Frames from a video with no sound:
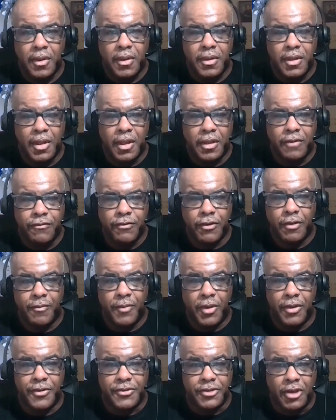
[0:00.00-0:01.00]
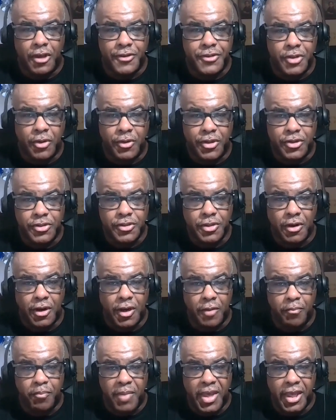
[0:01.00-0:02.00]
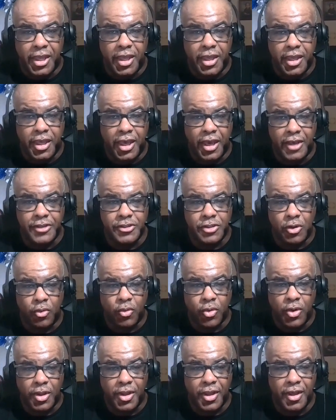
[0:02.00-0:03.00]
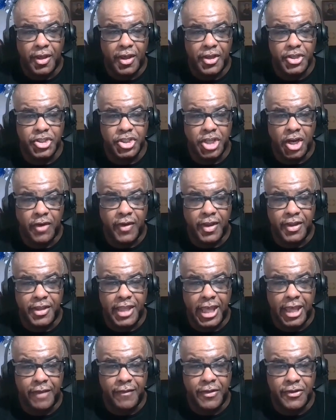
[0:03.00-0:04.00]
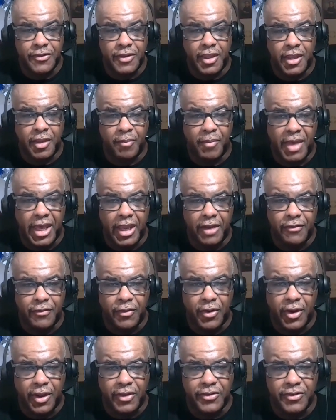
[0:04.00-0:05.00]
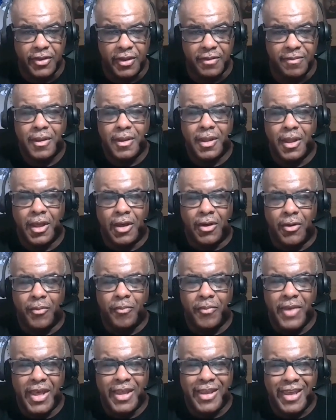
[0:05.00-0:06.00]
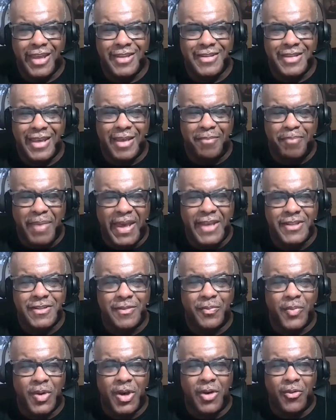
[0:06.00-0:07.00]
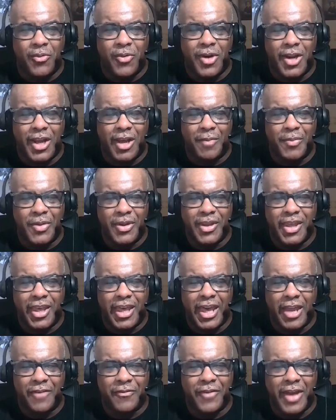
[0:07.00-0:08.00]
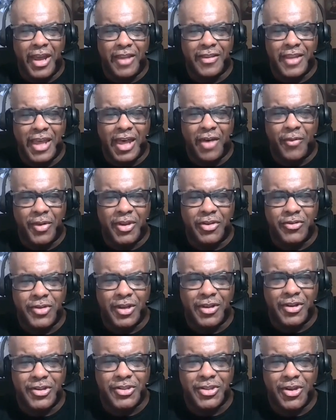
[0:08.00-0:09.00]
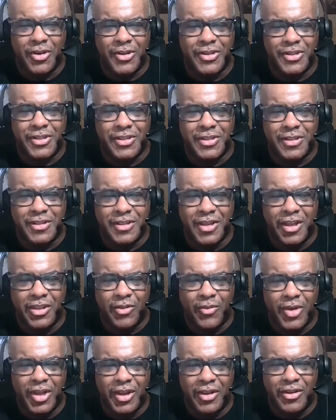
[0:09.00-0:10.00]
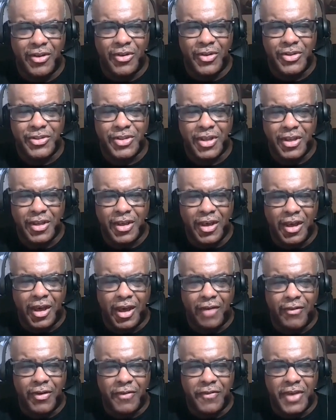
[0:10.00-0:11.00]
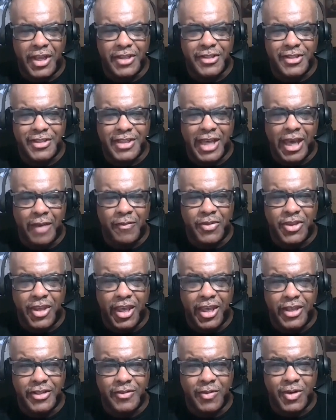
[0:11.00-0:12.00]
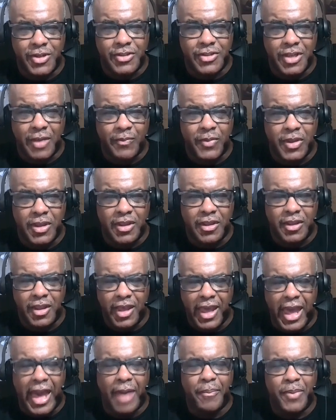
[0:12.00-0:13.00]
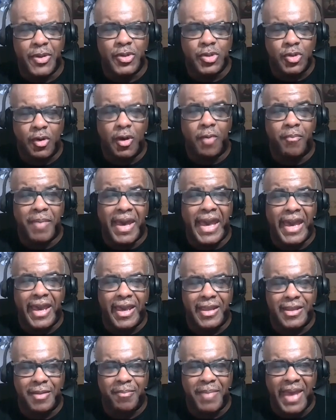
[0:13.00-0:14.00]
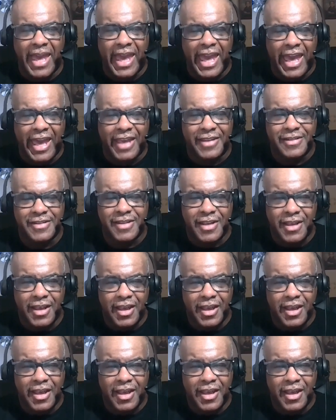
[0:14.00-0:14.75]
Now, the film is also going to star Megan Castro-Quilla, Sherry Davis, and Mike Ferguson. Now, like I said, based upon what I'm looking at right now, what the trailer shows, it's another one of those revenge-type things where something happened to him back in the past.